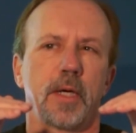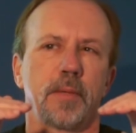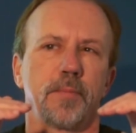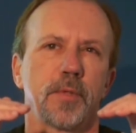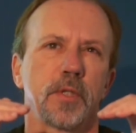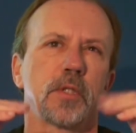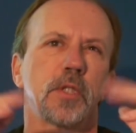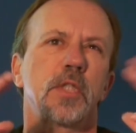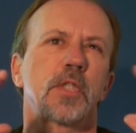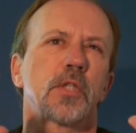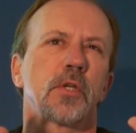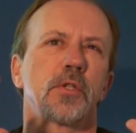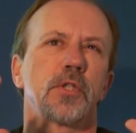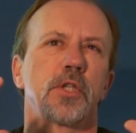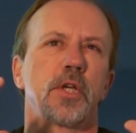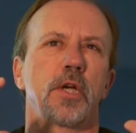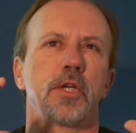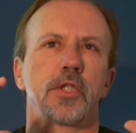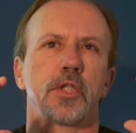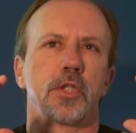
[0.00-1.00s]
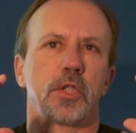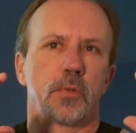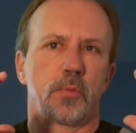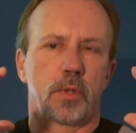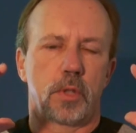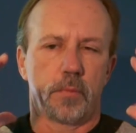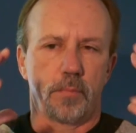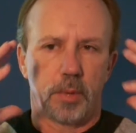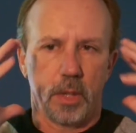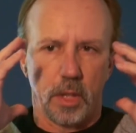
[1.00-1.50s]
There's associations
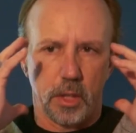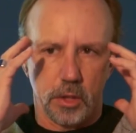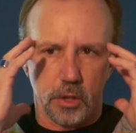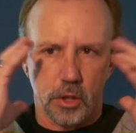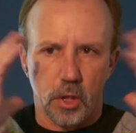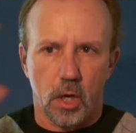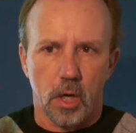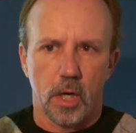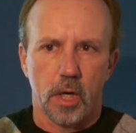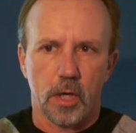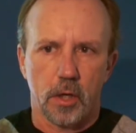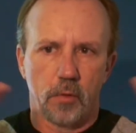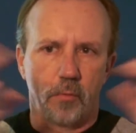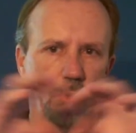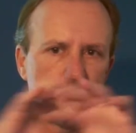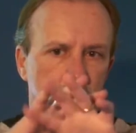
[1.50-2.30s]
with it being dark,